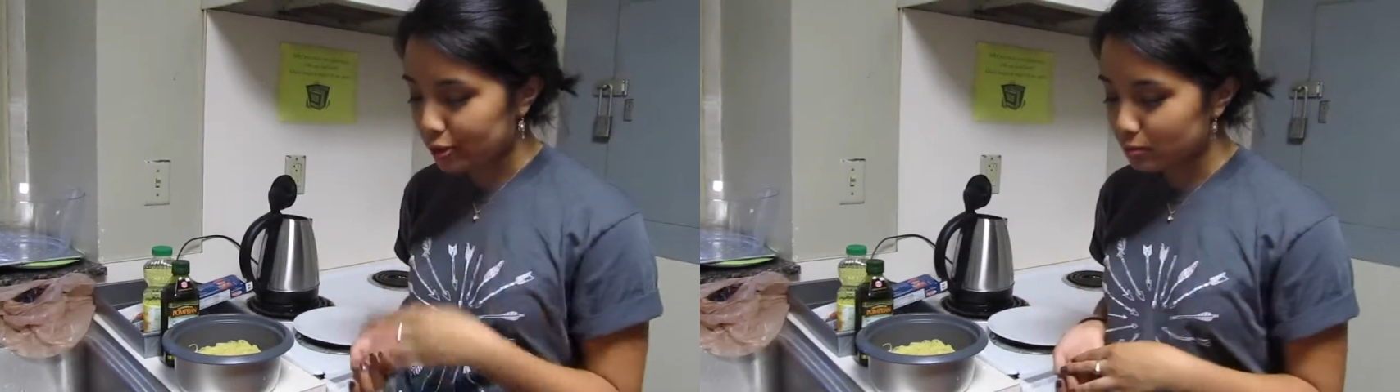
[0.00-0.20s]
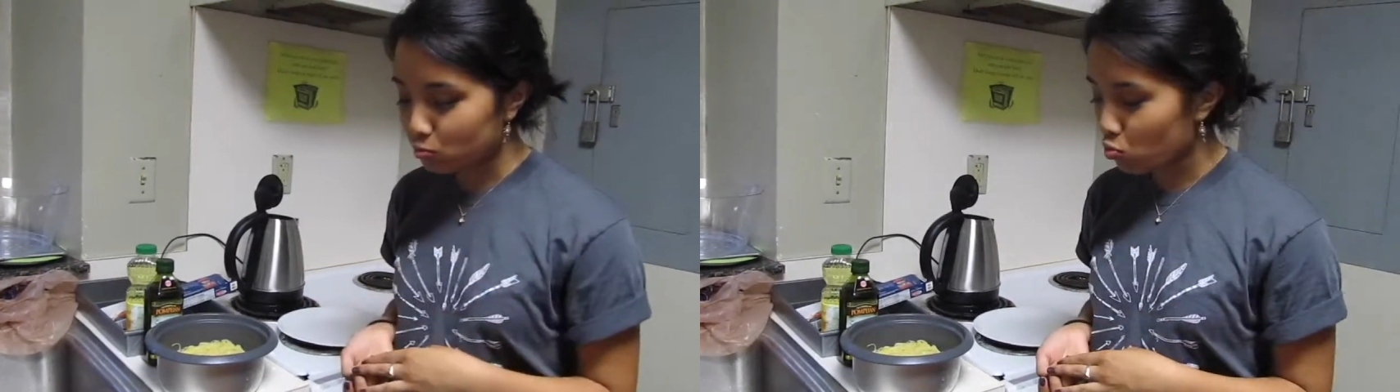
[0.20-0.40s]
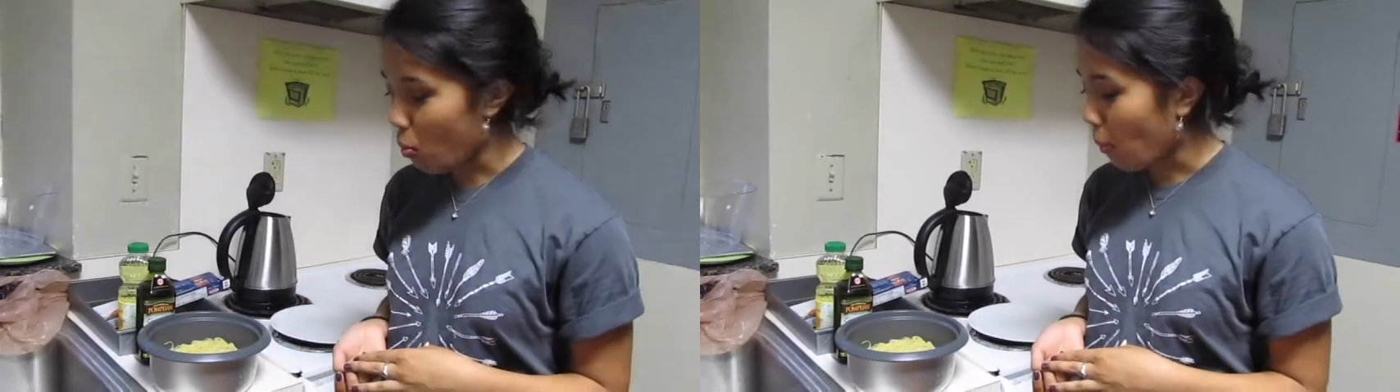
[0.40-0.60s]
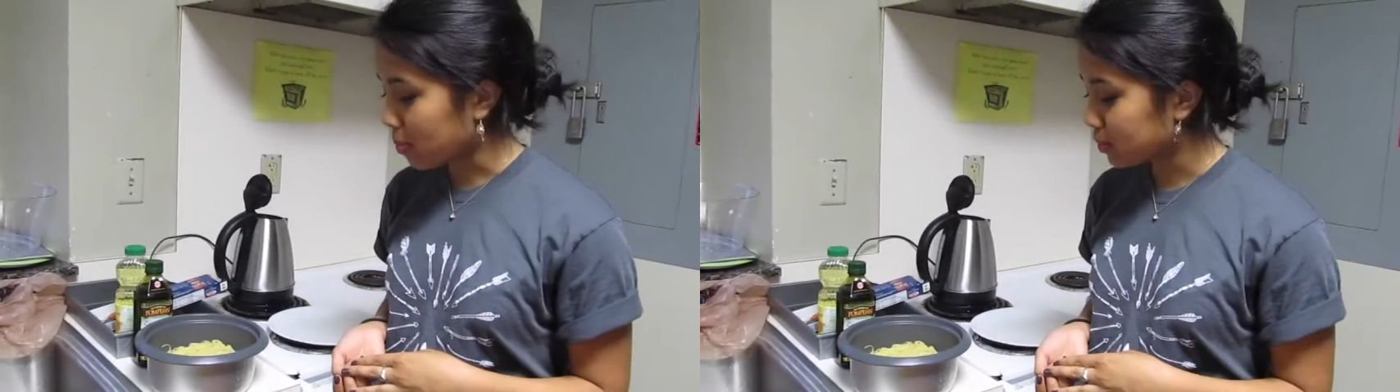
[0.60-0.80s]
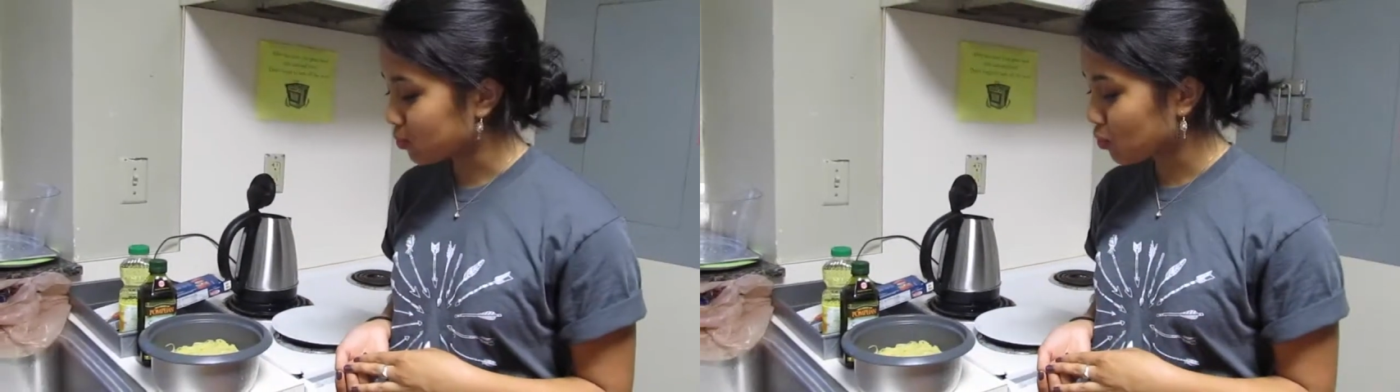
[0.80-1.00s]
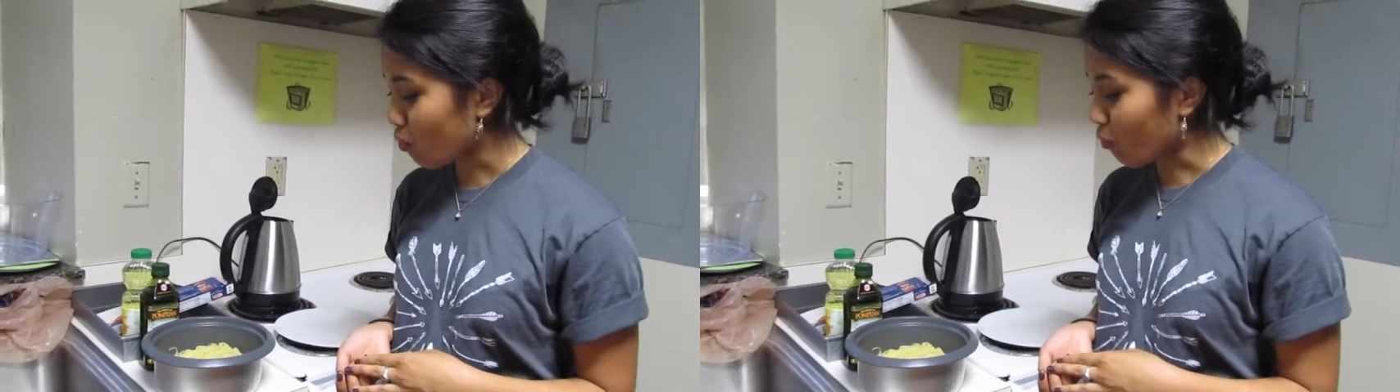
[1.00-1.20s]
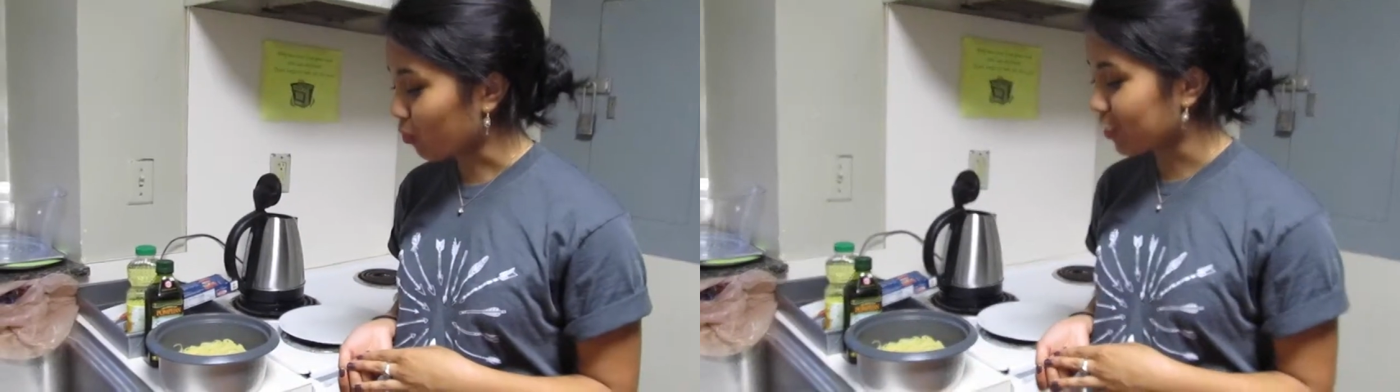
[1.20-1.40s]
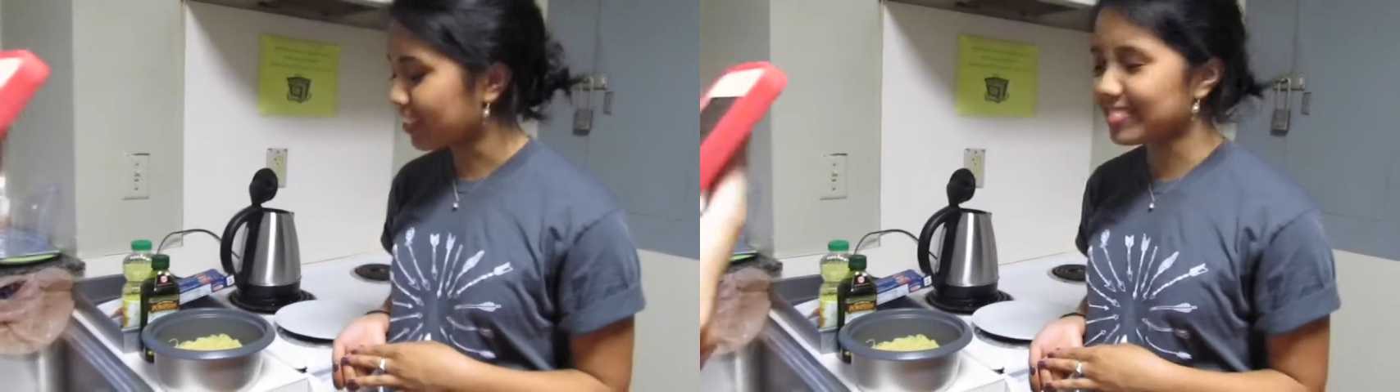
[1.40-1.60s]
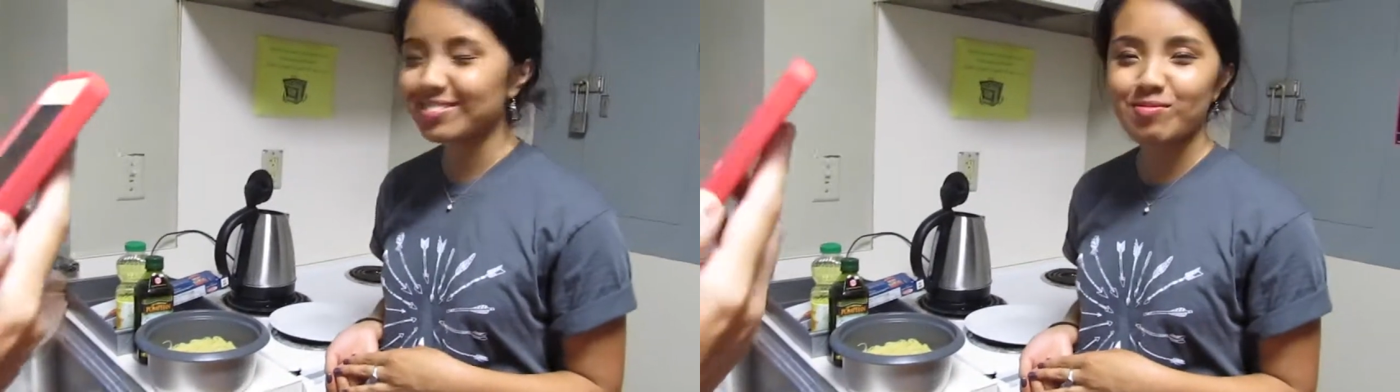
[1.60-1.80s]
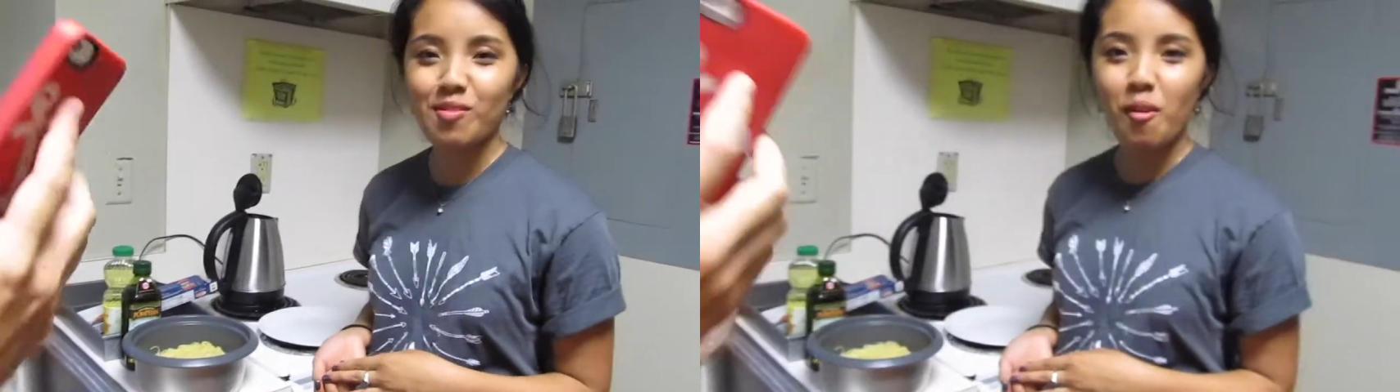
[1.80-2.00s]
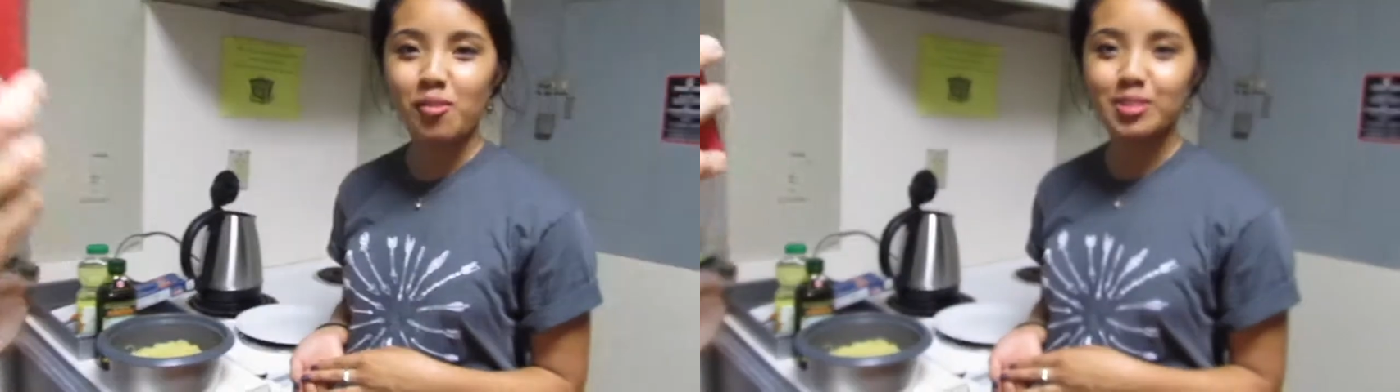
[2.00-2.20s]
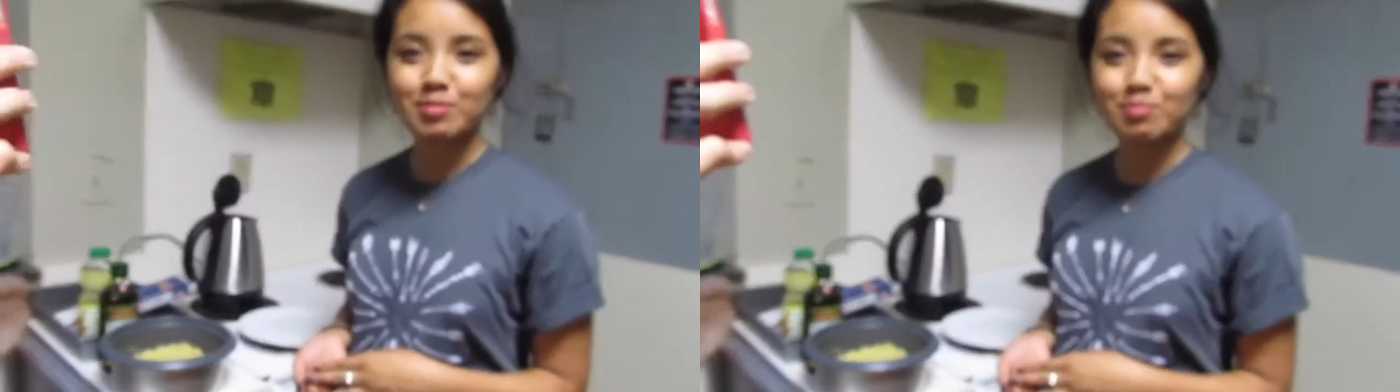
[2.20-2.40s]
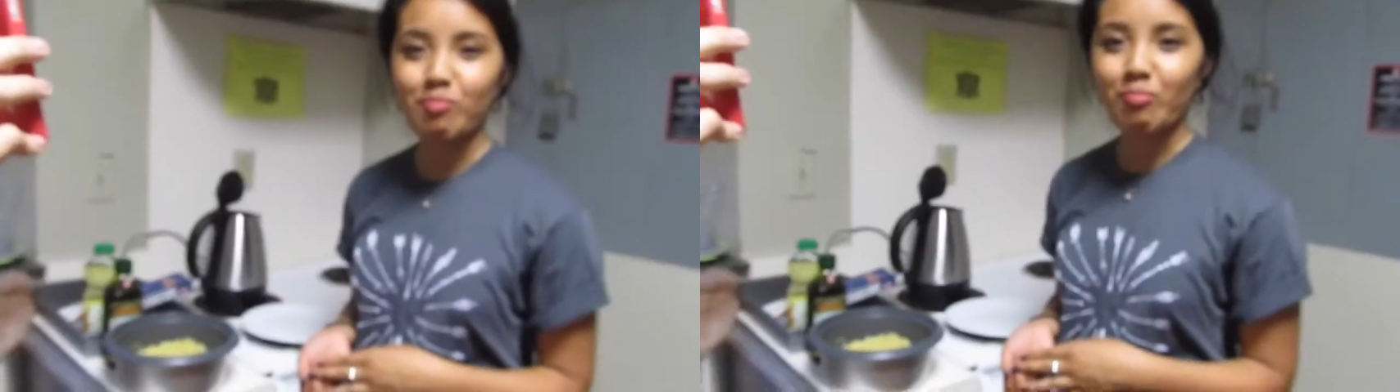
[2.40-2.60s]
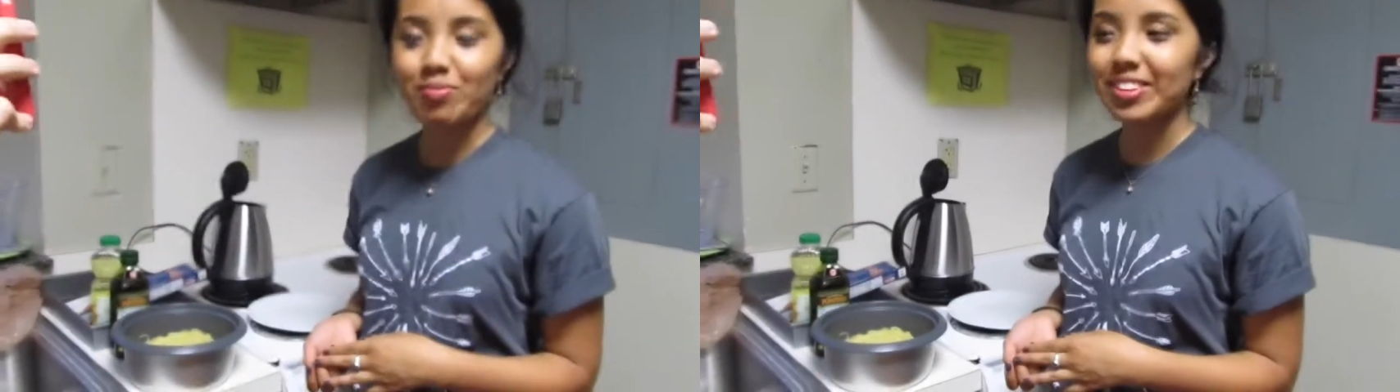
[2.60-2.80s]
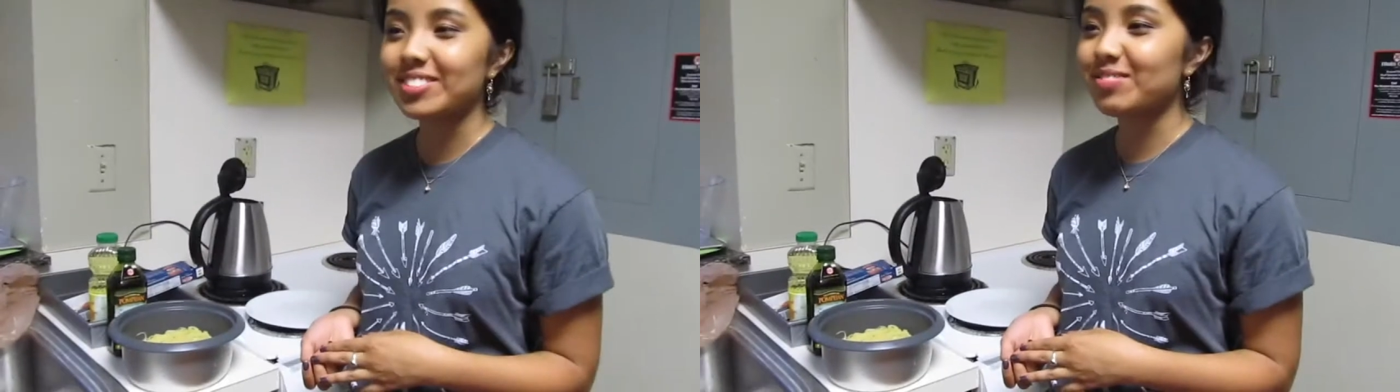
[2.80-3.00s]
That was so Asian of you, the way you slurped that noodle.